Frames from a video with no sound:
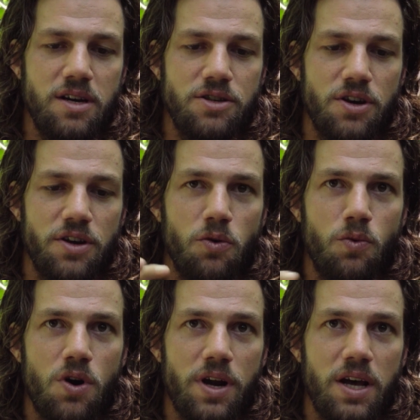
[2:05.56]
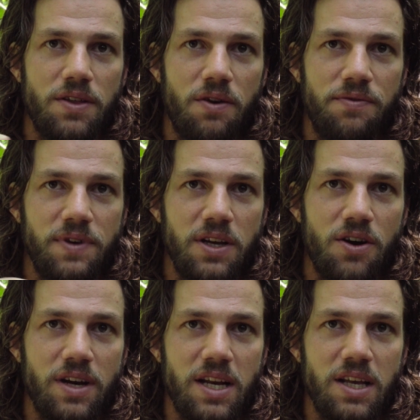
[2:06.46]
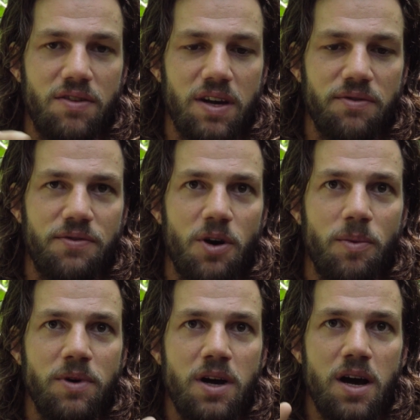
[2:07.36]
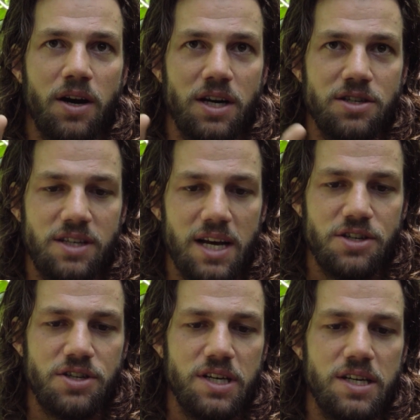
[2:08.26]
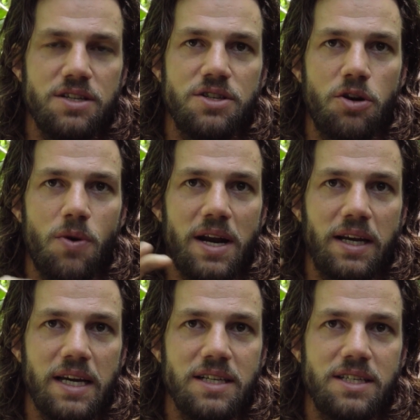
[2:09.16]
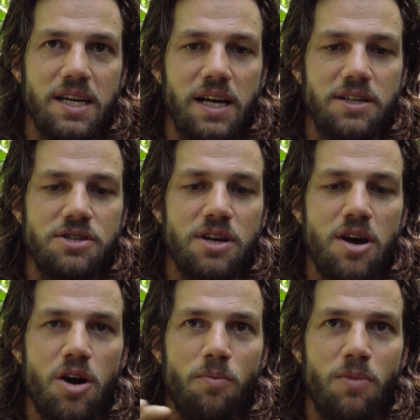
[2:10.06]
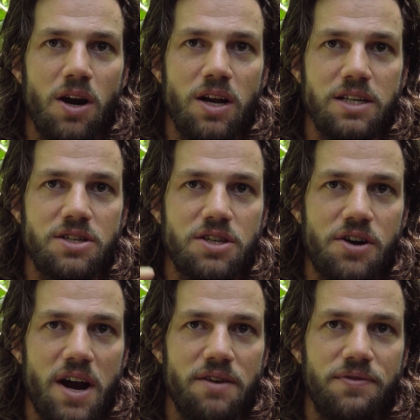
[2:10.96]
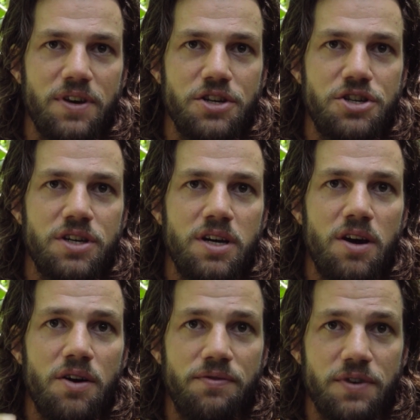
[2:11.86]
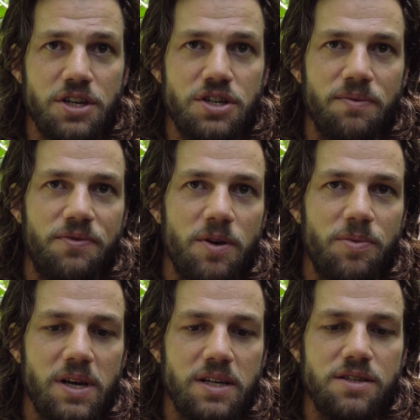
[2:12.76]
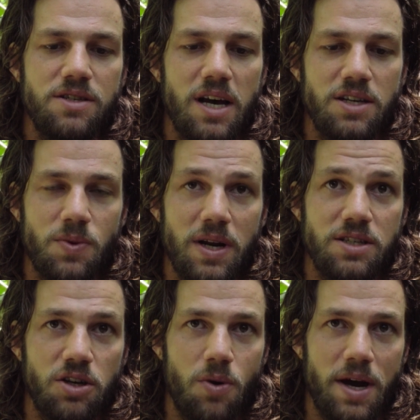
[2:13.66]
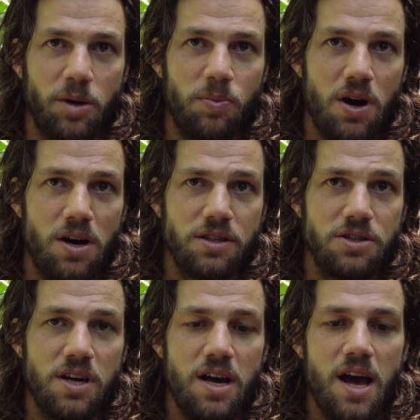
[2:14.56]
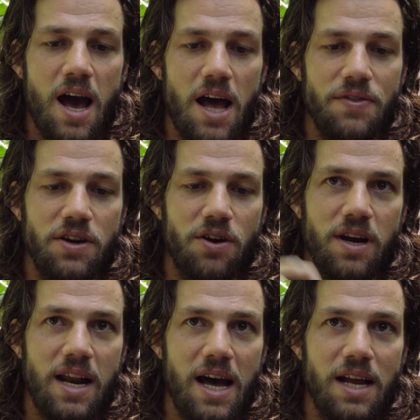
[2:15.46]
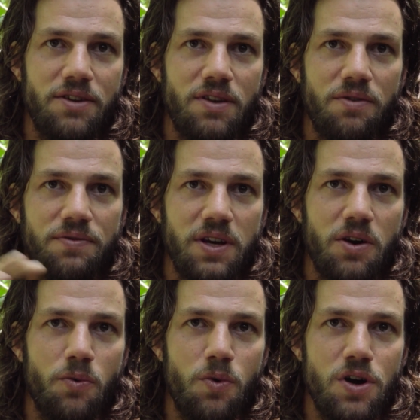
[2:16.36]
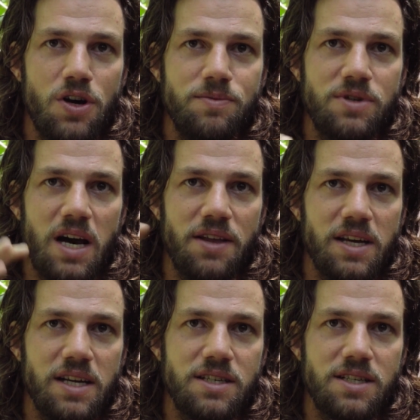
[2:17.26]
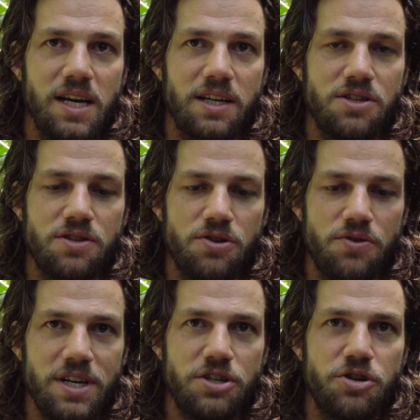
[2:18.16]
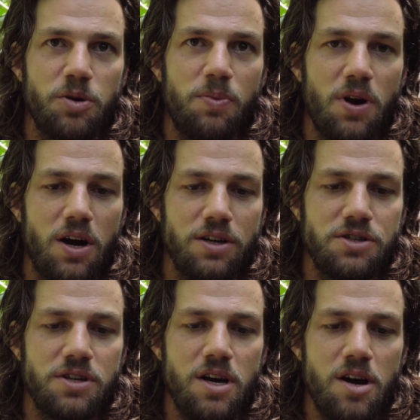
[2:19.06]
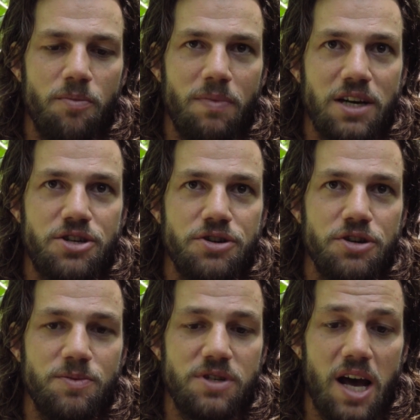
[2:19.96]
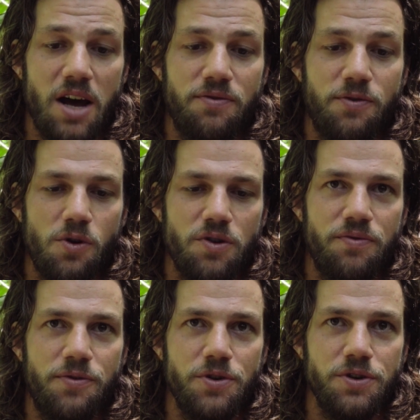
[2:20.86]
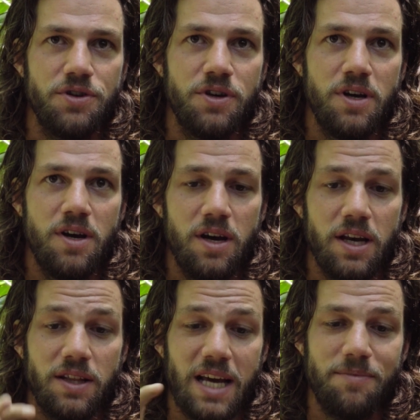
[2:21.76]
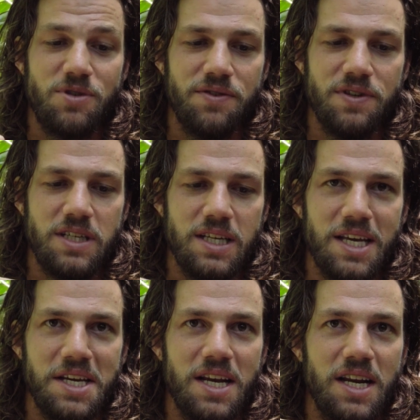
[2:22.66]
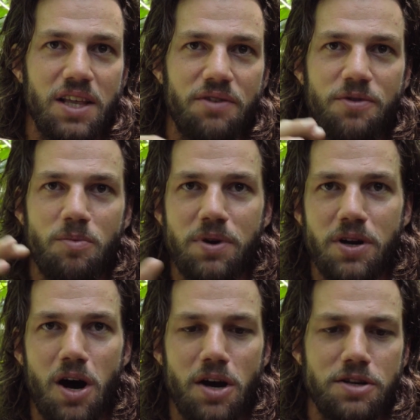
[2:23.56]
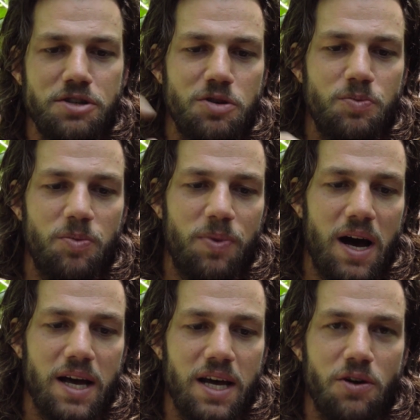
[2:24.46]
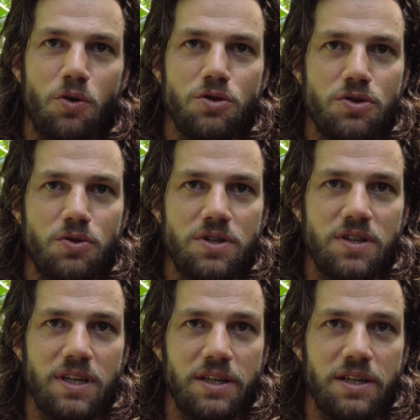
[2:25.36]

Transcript: So in the water, they'll feed on anything from crustaceans, aquatic insects, mollusks, crayfish, fish, amphibians, as well as aquatic plants. And then on land, they'll feed on worms, other insects, terrestrial plants, mushrooms, and fallen fruit. In captivity, they eat anything from bananas to papaya and all sorts of